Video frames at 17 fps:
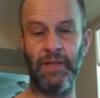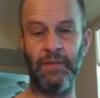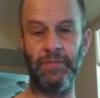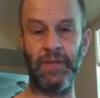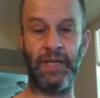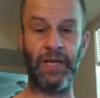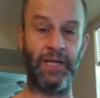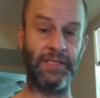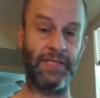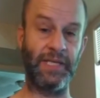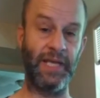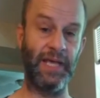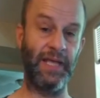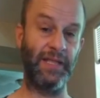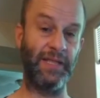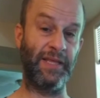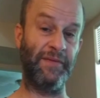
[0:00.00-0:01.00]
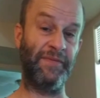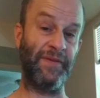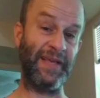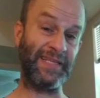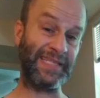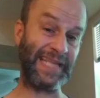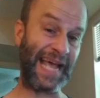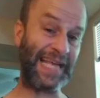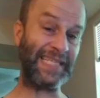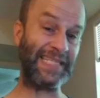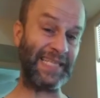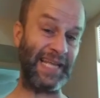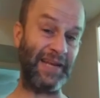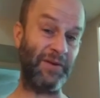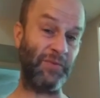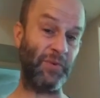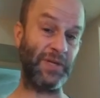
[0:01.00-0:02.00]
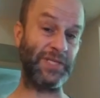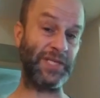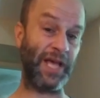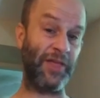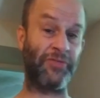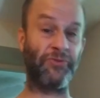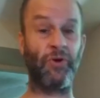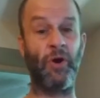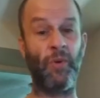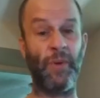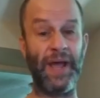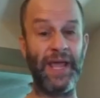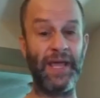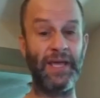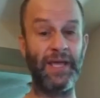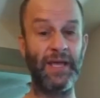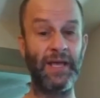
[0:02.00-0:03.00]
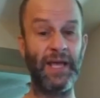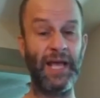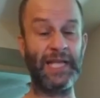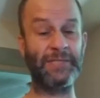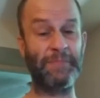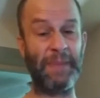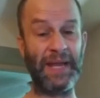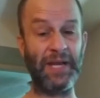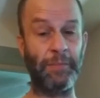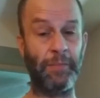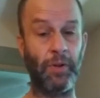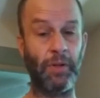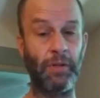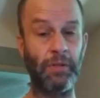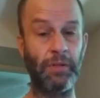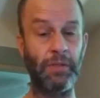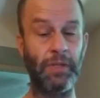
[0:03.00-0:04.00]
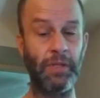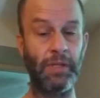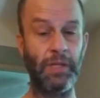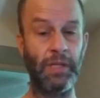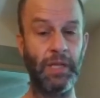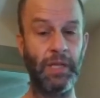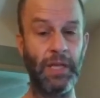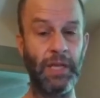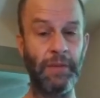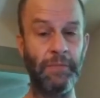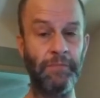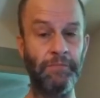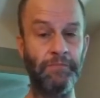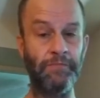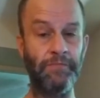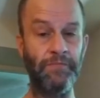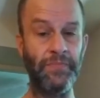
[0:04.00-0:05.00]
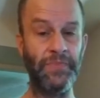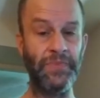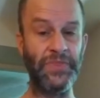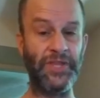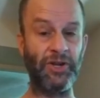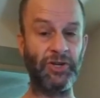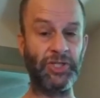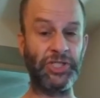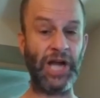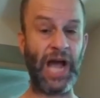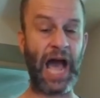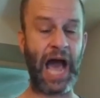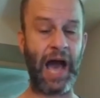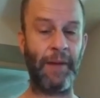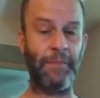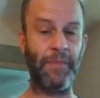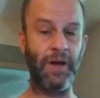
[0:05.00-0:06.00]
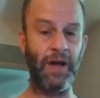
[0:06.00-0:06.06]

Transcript: because the assassin was a throwaway, expendable. Their job